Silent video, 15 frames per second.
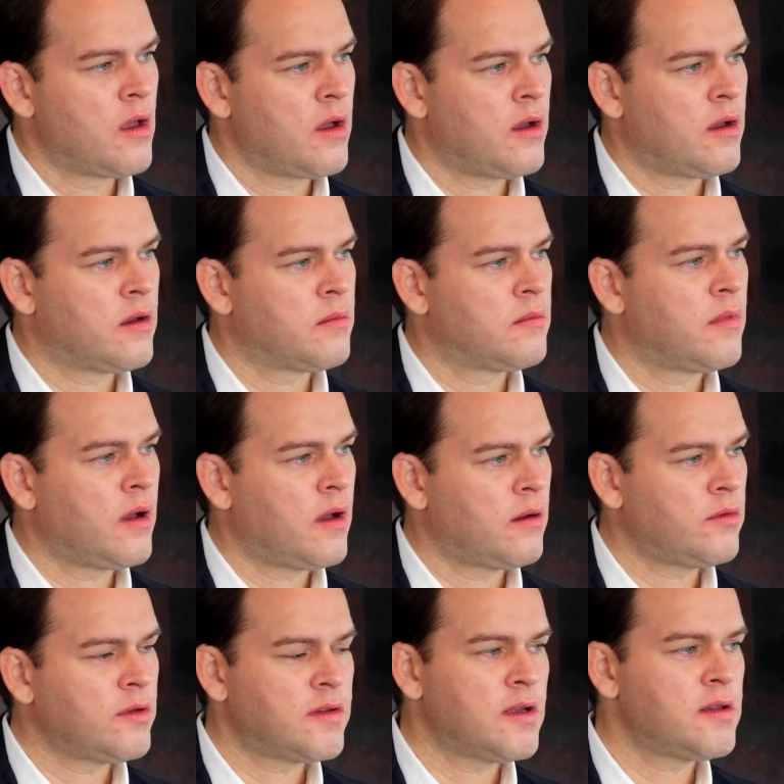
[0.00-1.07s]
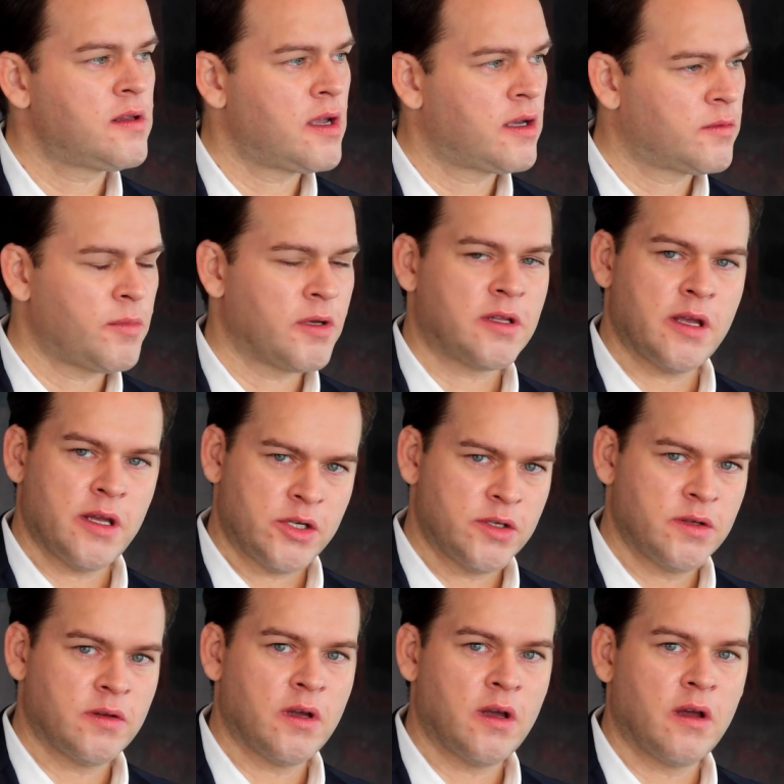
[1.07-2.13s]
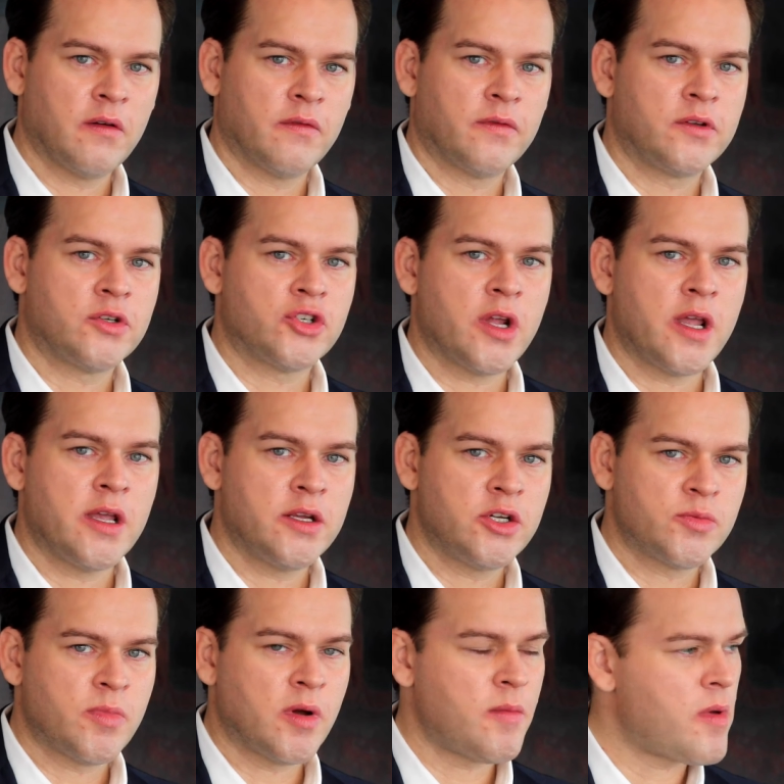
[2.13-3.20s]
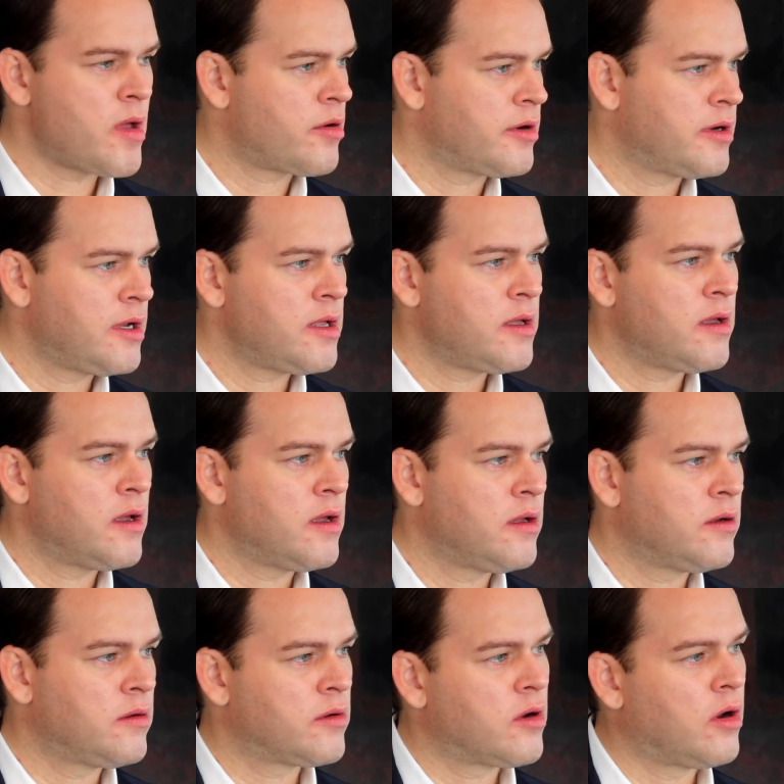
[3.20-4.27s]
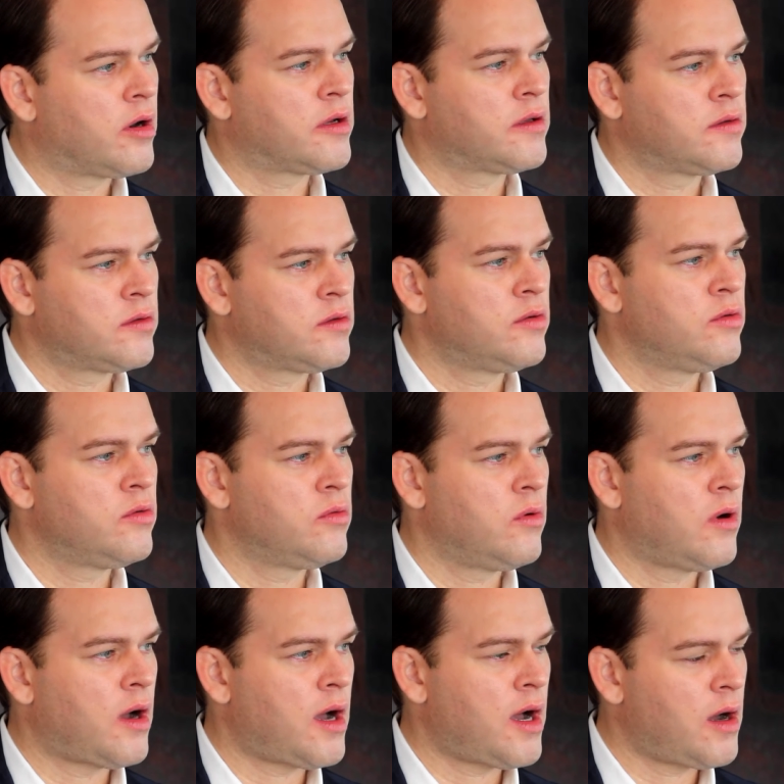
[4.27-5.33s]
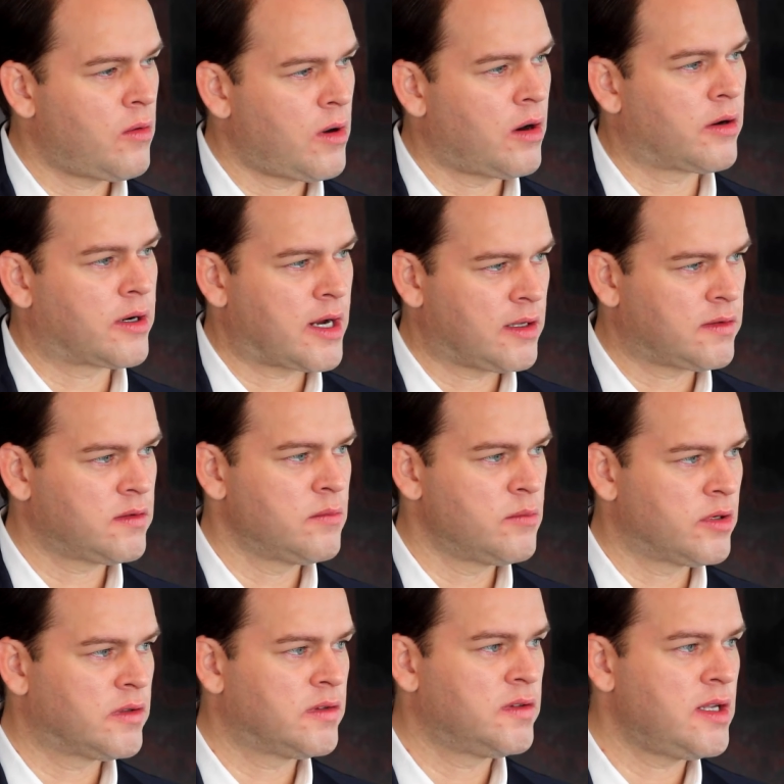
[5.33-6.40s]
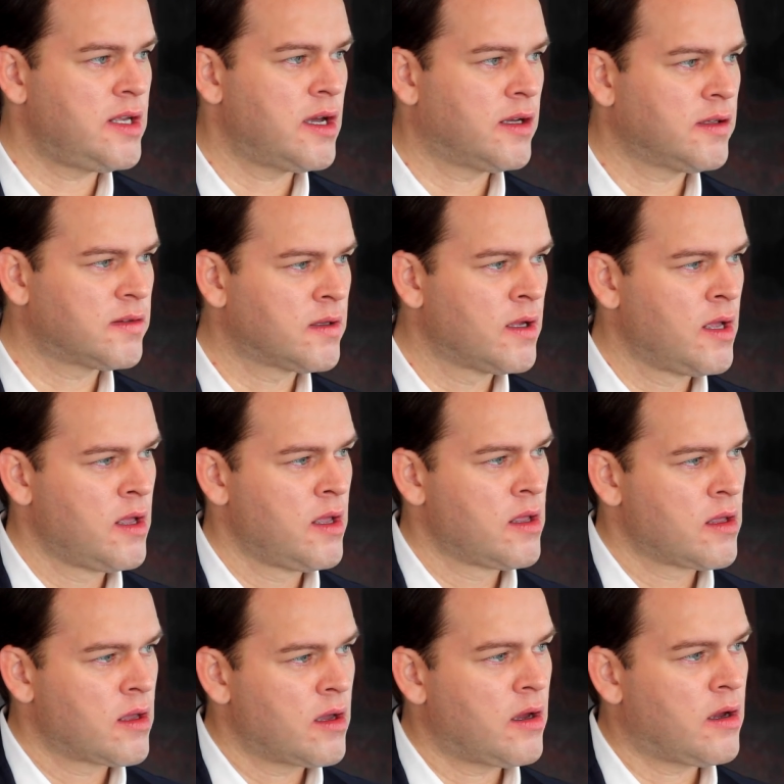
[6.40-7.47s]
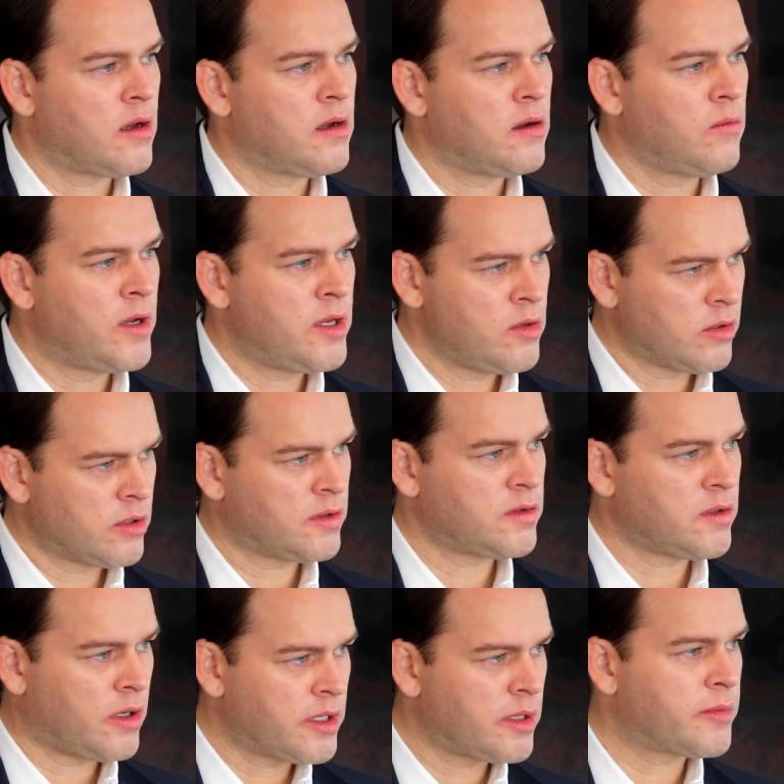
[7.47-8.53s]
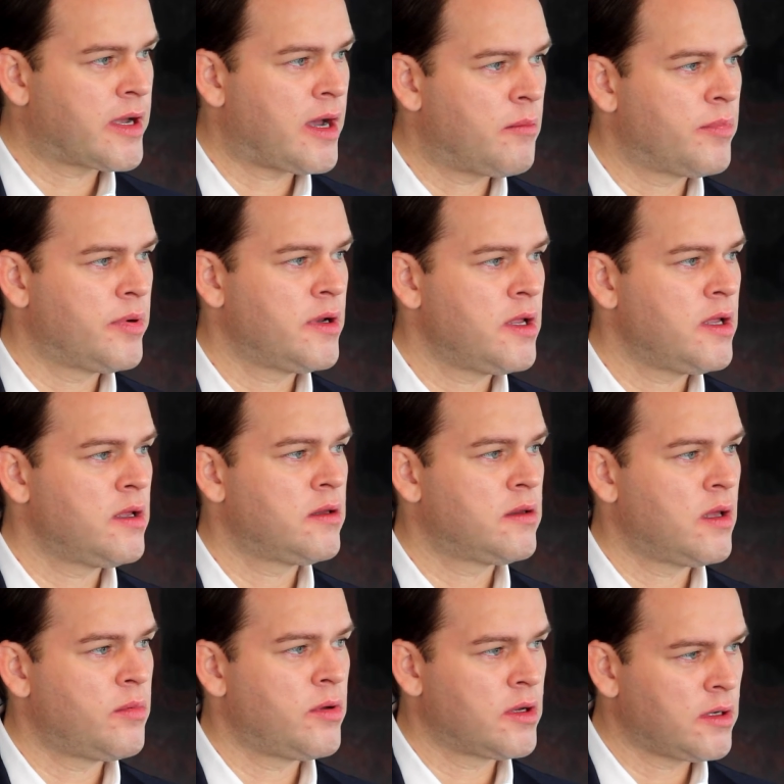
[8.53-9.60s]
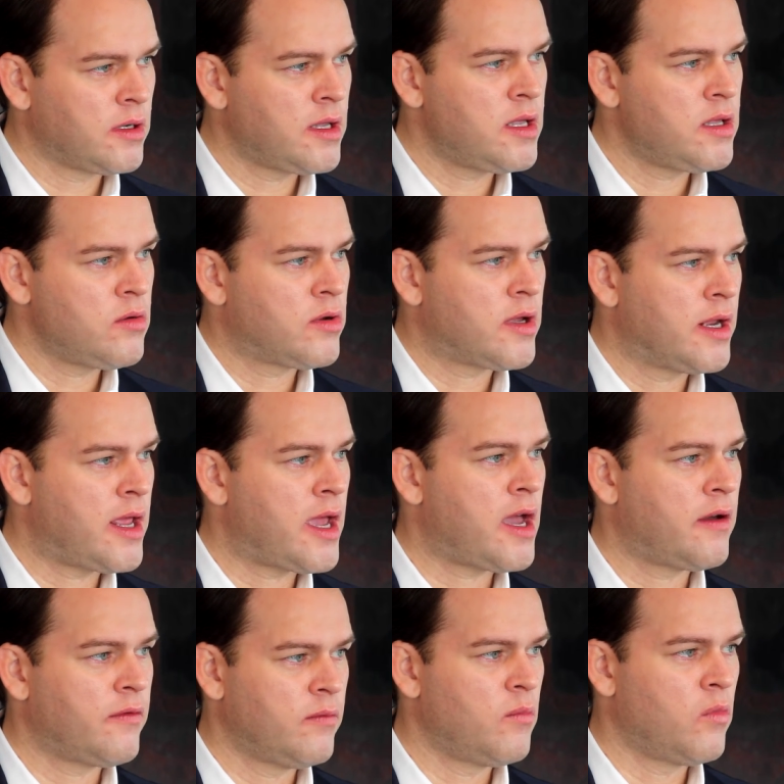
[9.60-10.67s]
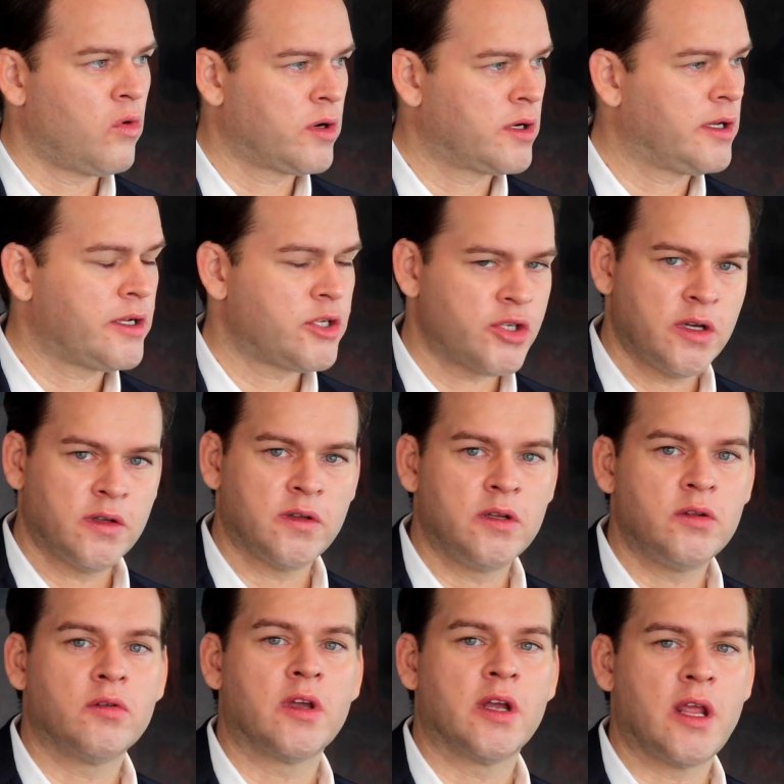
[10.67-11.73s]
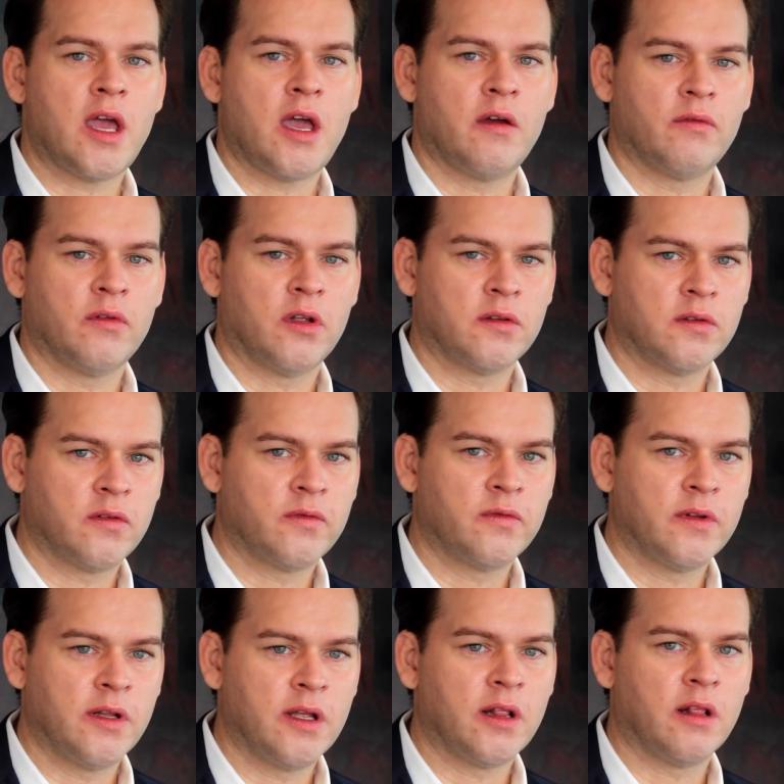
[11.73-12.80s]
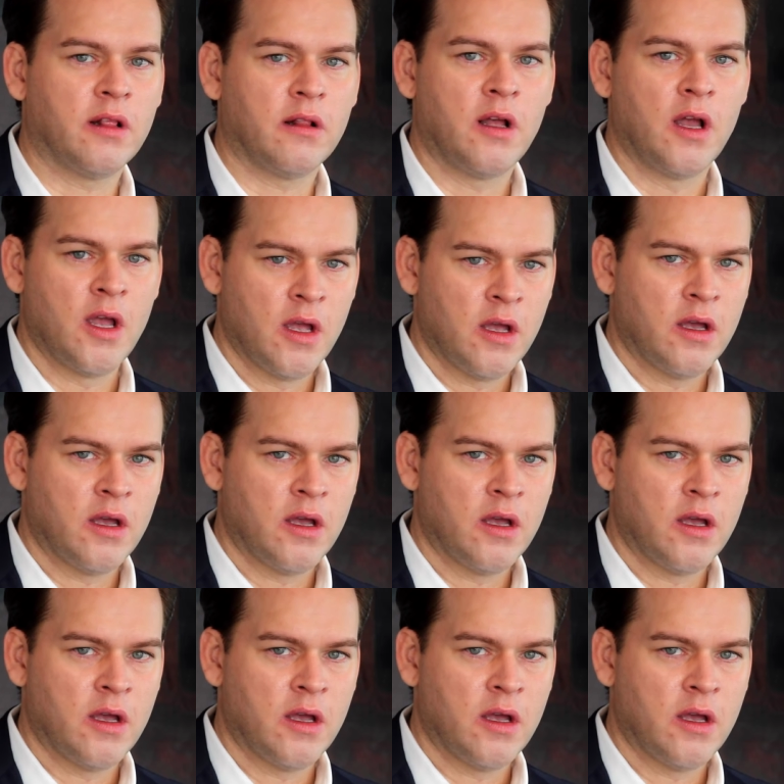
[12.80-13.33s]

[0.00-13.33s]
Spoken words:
I would say the expectations have changed primarily in regards to how our customers see us. When you're a startup company, typically you can have more glitches and you can have lots of little